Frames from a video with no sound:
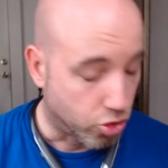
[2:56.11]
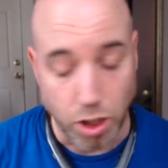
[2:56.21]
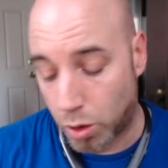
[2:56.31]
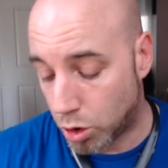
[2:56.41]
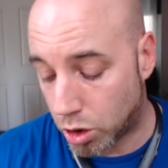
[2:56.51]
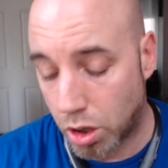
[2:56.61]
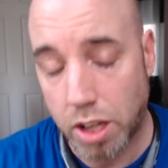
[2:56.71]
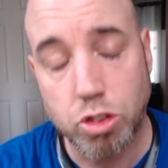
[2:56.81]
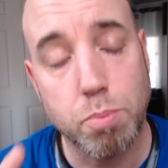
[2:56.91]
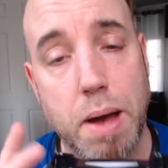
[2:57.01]
so you can
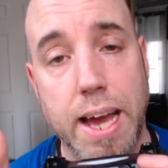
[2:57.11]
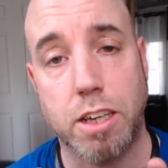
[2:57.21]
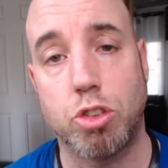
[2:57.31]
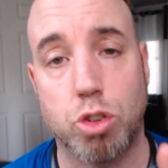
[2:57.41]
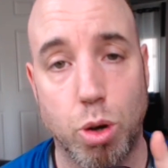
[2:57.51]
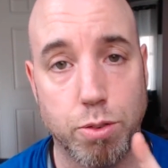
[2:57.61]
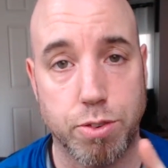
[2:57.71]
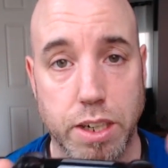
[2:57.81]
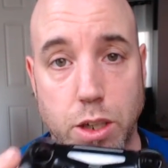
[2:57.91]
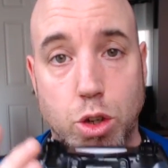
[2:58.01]
also buy Kontrol
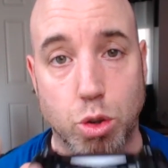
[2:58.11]
Freek